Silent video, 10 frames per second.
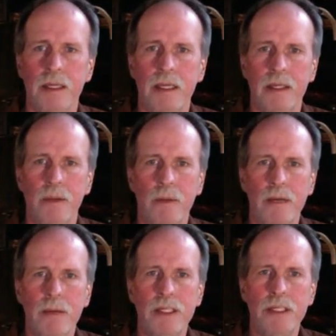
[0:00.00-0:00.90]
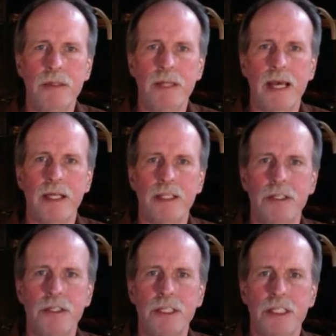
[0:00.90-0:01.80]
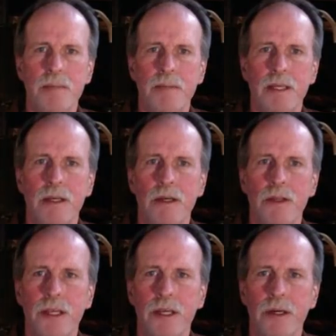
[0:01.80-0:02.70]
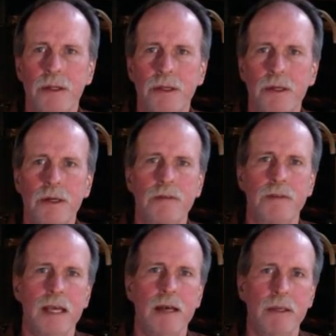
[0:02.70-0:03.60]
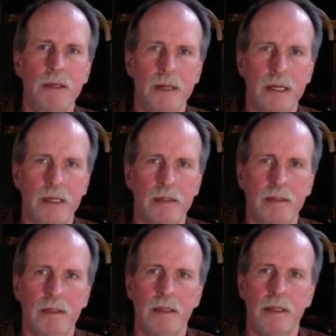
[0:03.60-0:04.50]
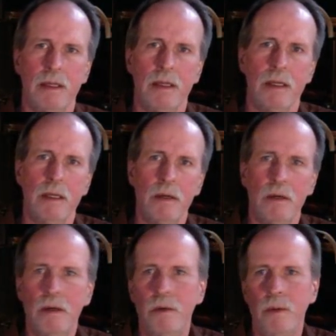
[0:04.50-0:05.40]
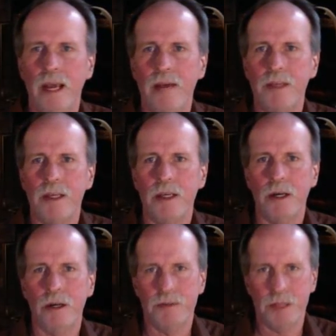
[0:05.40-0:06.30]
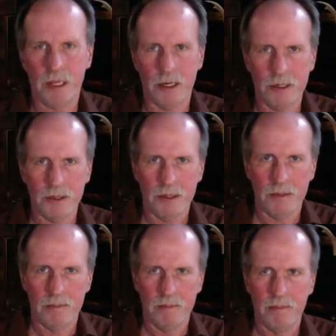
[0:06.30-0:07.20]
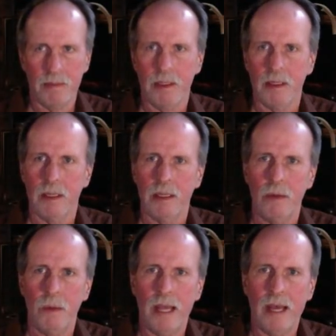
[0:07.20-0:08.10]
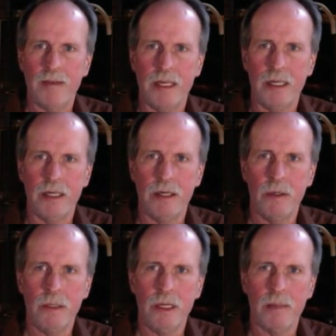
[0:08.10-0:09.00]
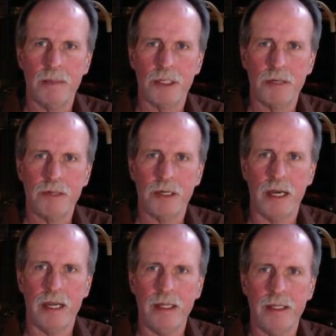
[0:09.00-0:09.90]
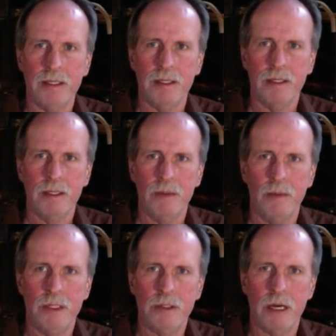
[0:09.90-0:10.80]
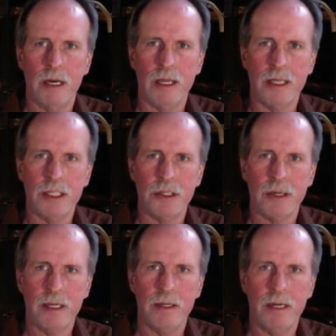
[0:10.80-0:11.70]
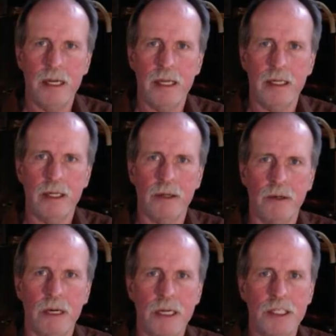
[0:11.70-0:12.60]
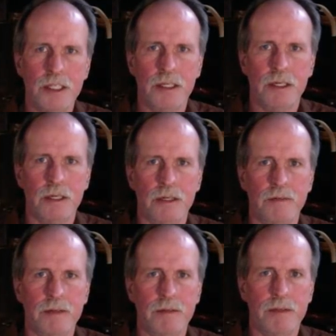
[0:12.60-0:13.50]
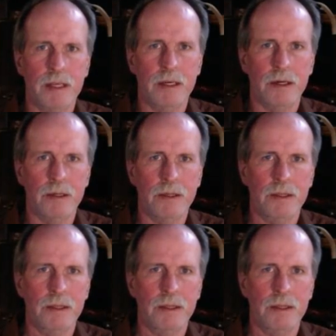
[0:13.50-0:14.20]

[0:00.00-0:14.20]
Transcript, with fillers: And the way we do that is using something called the Earth Curve Calculator. We have the curve of the Earth, we have a known observer height, we draw a straight line across the curve of the Earth